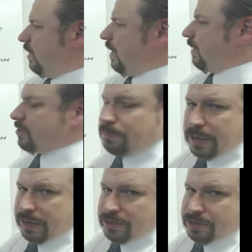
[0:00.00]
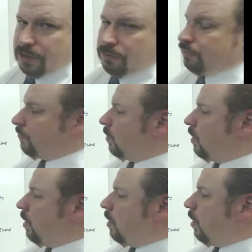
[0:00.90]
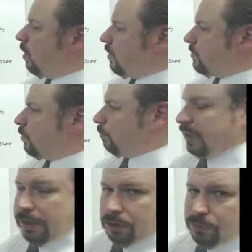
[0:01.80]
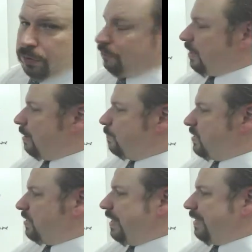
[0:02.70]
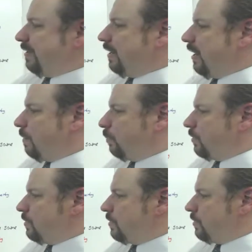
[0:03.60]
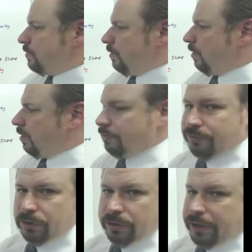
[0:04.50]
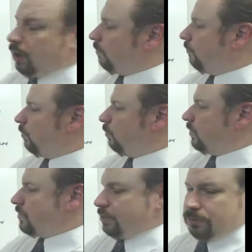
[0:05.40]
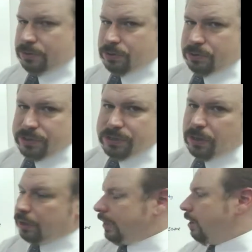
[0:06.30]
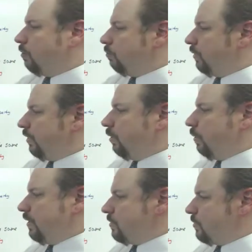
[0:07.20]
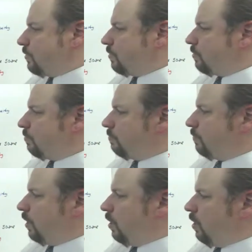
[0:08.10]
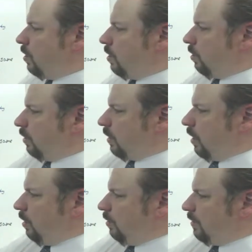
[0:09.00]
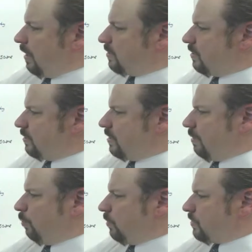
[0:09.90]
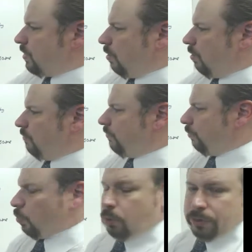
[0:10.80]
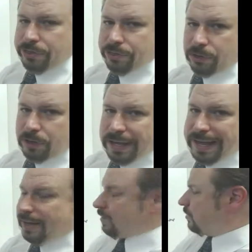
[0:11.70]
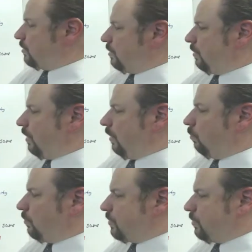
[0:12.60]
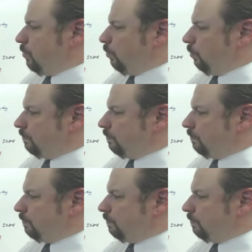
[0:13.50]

x by itself. So be careful of that mistake. That happens fairly often when students are just starting out with equations. Okay, next example, solve 1/3 x equals 2.